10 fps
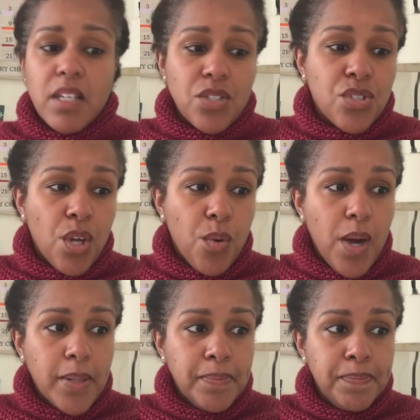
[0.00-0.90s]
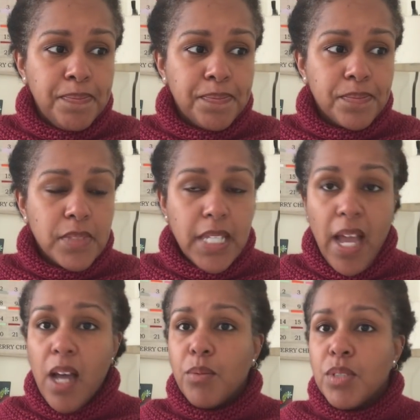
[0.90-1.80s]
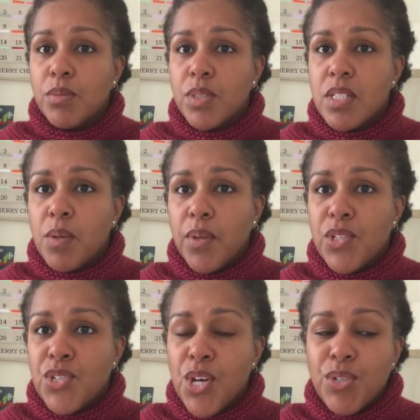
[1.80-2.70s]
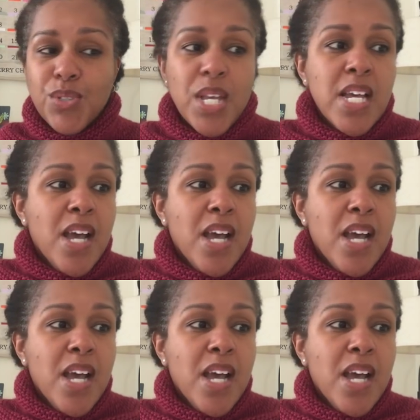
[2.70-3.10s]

us so um yeah we'll, we'll see where this goes